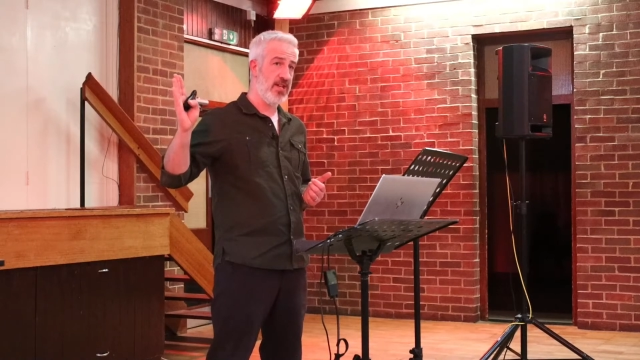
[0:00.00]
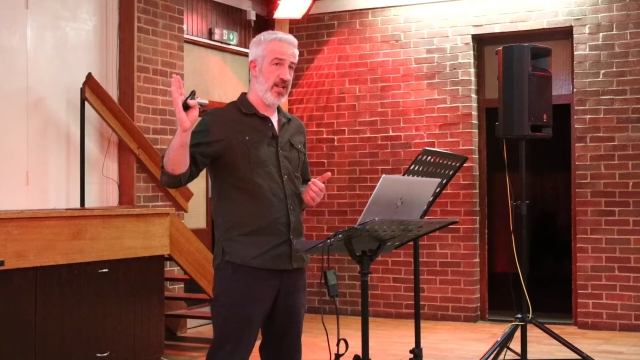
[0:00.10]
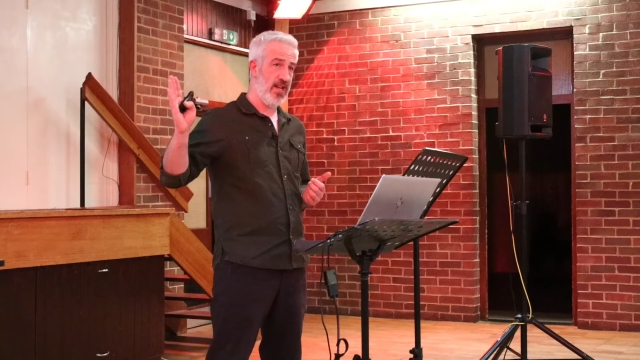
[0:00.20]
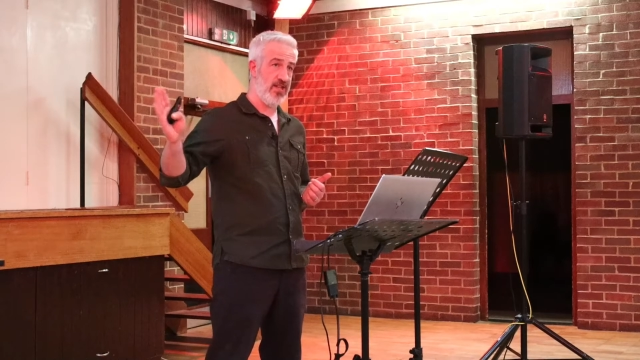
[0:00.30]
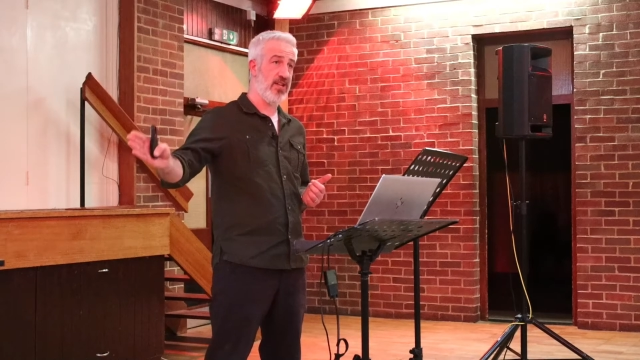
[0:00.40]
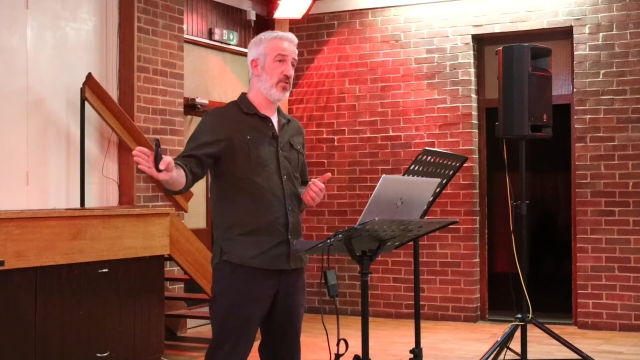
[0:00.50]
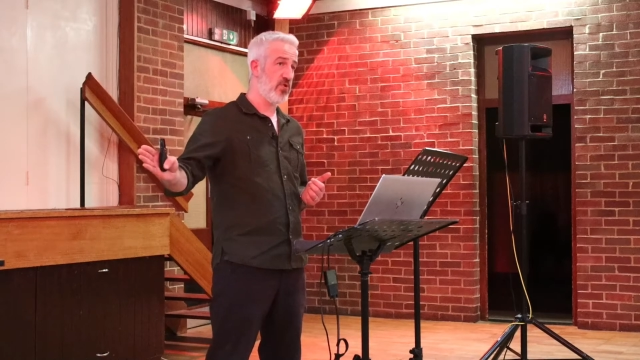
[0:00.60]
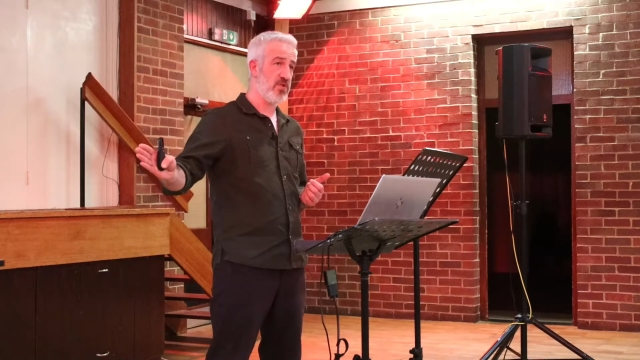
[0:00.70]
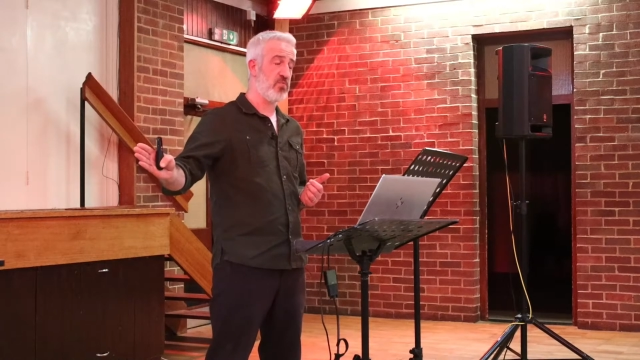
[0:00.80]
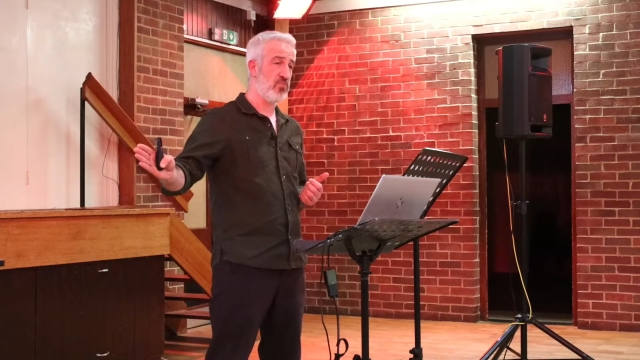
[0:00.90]
and no
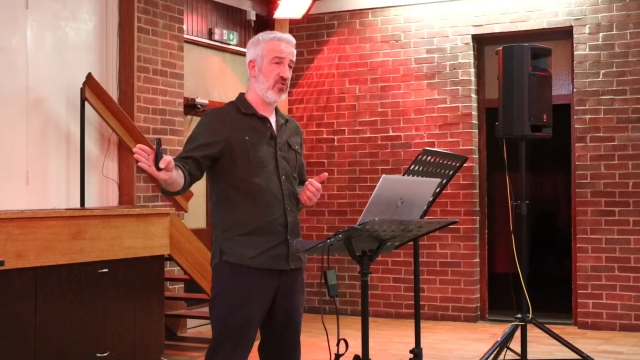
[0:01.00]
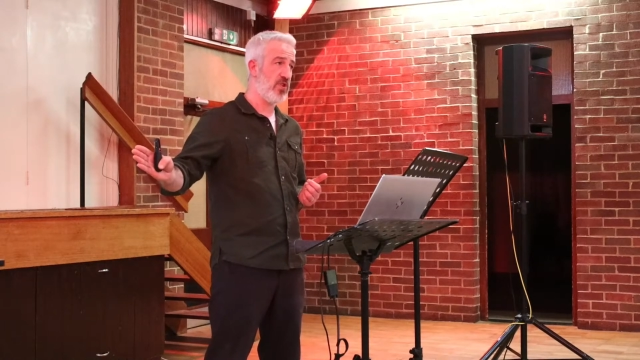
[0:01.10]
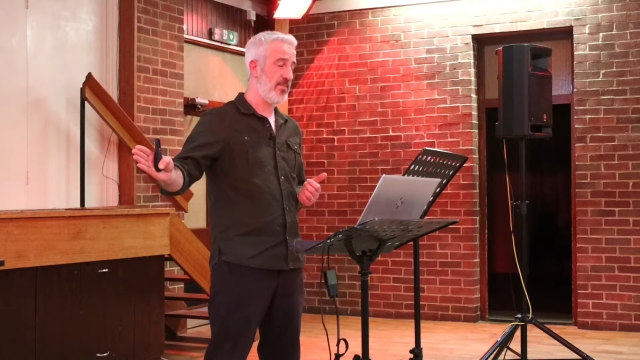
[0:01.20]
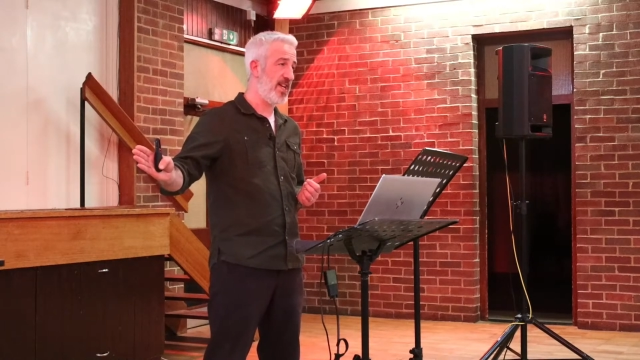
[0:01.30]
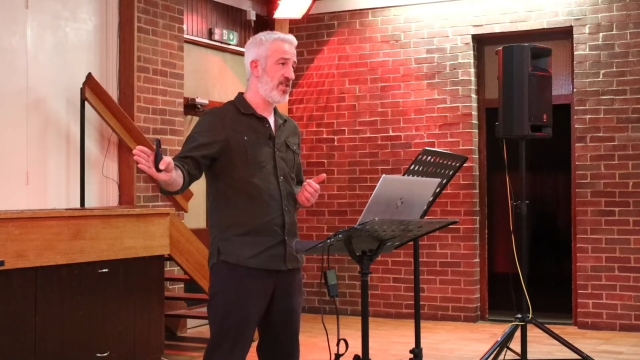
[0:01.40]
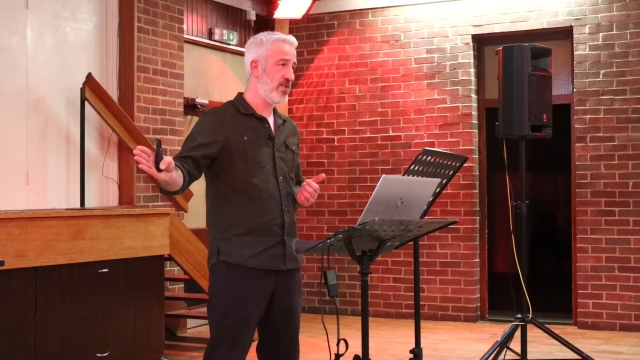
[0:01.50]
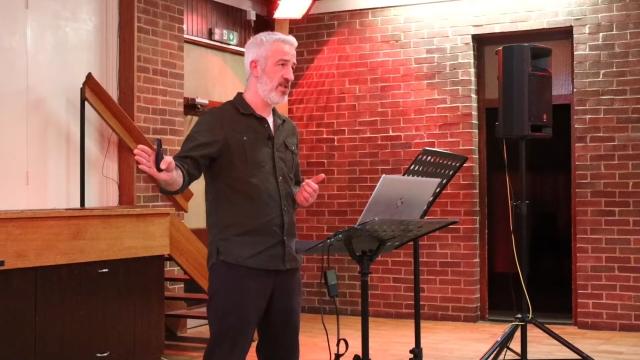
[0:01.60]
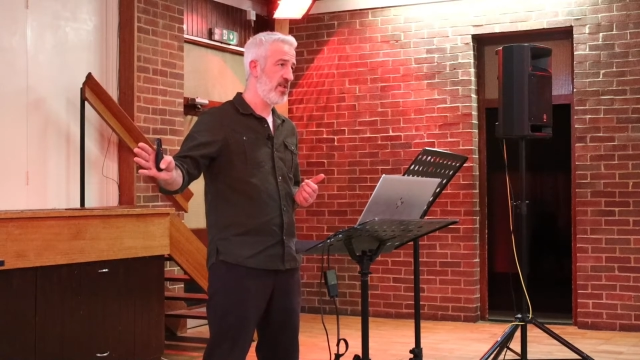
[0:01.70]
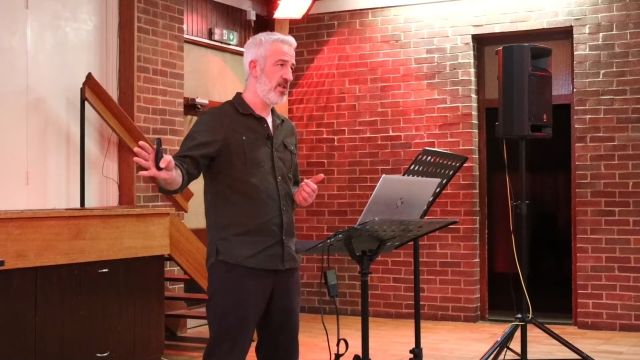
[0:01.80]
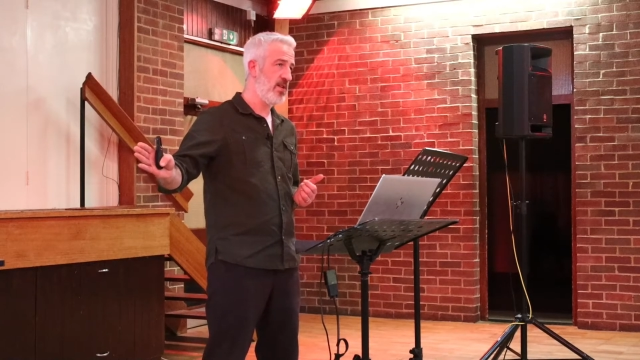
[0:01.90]
gospel proclamation.
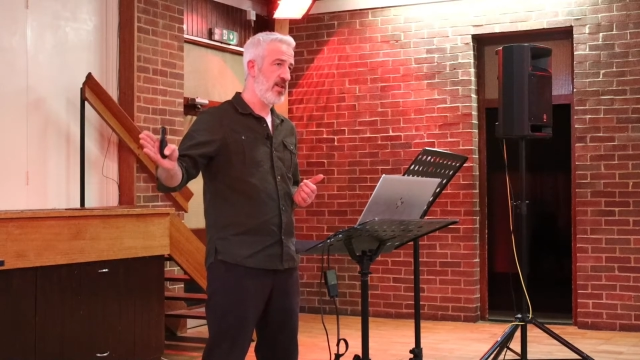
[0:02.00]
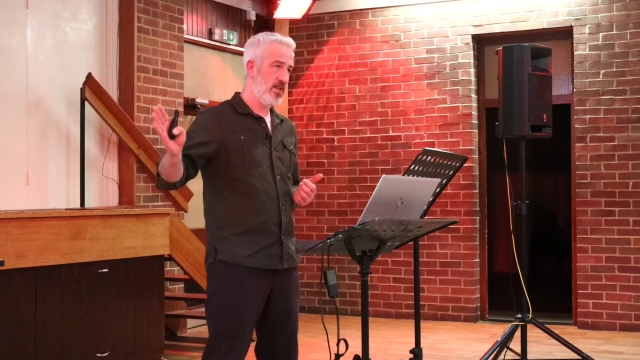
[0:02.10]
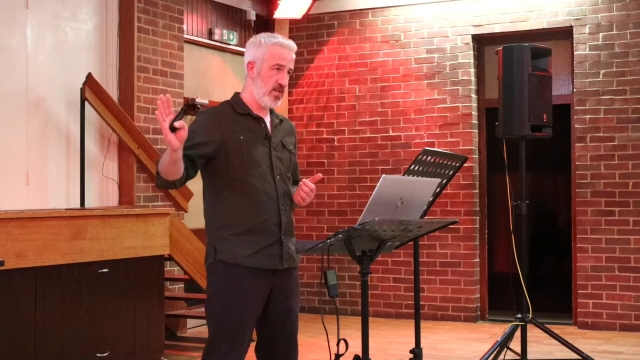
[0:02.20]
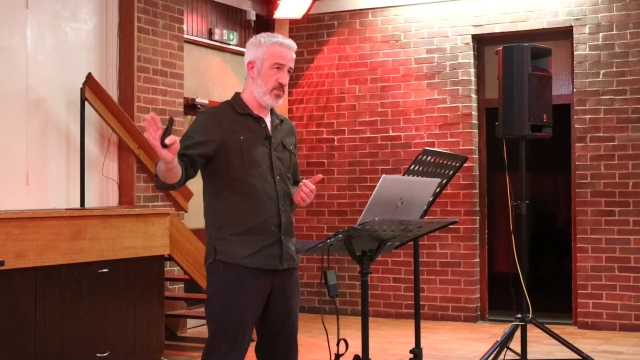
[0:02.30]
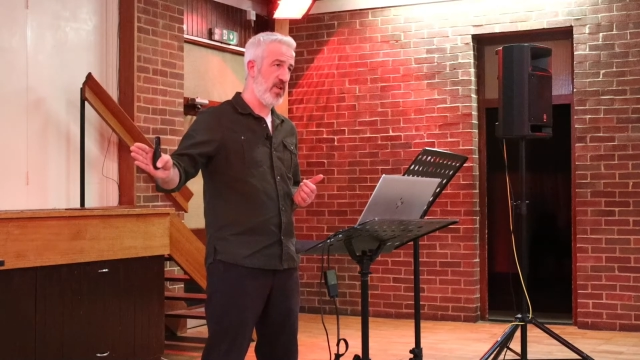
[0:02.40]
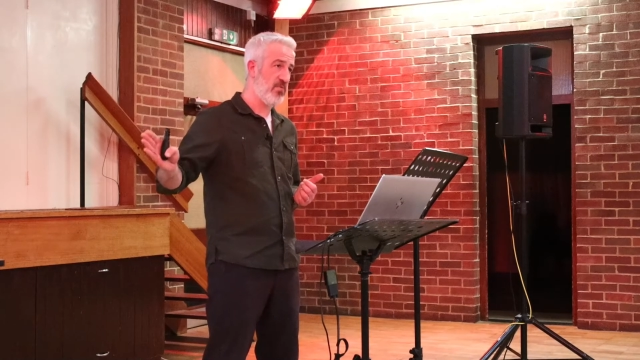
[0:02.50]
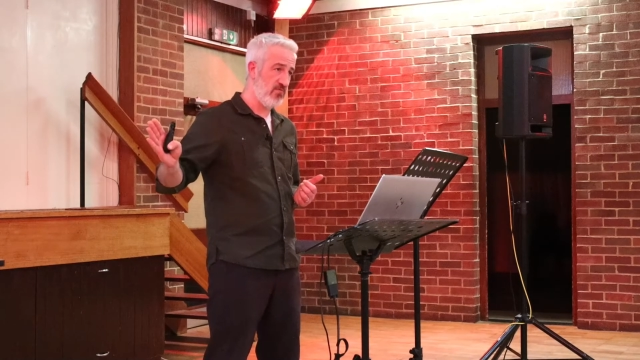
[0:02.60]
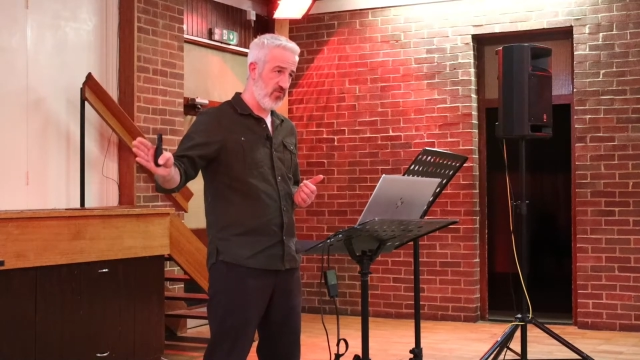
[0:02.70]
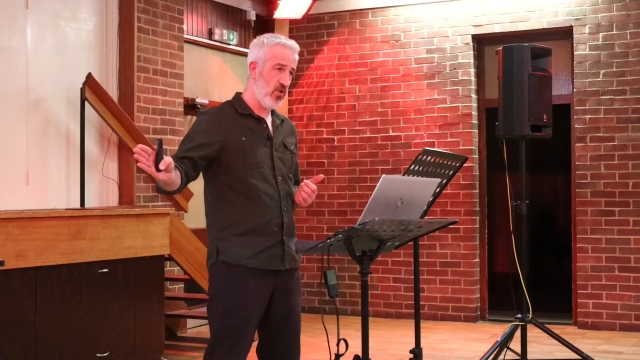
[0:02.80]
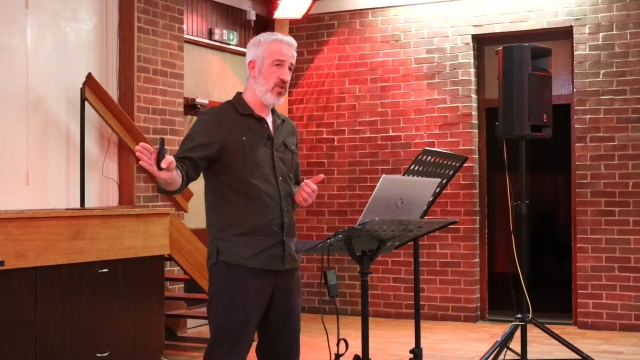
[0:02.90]
Those people are wrong.